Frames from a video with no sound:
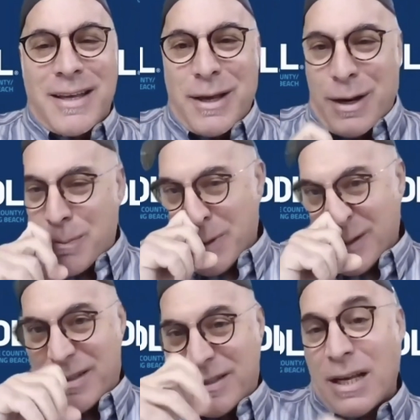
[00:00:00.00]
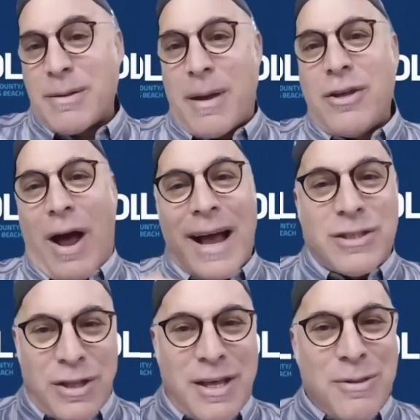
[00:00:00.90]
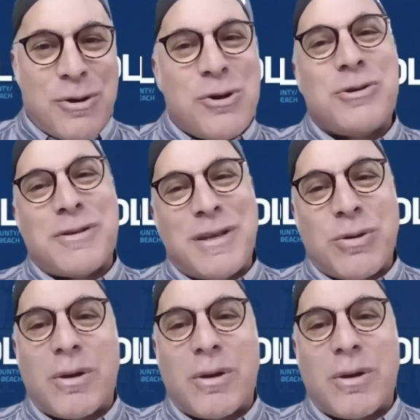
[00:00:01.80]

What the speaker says: know, it doesn't, you know, actually the other news of this